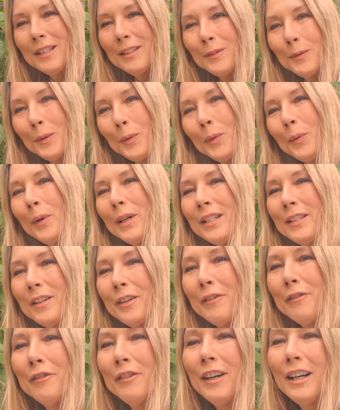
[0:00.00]
It's always
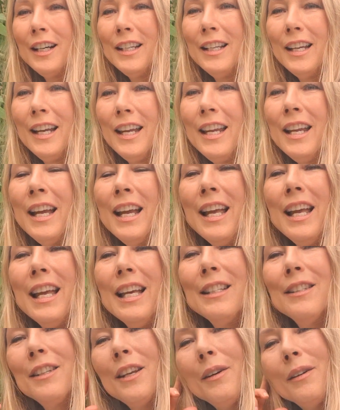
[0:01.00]
on a Friday,
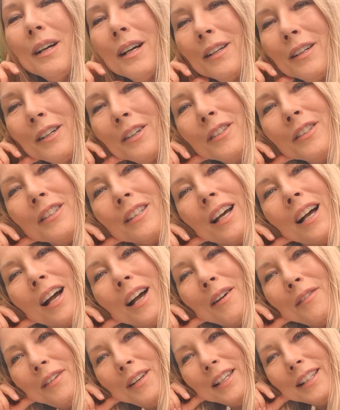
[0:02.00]
so I'm going to
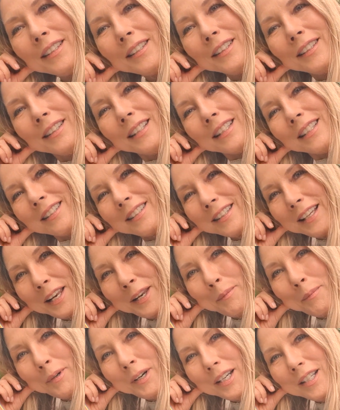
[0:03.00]
have a little
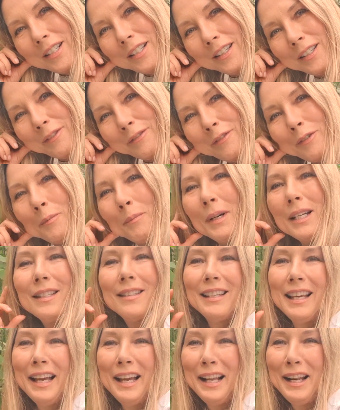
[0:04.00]
celebration for
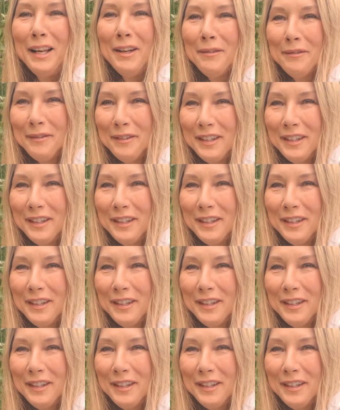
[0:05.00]
myself.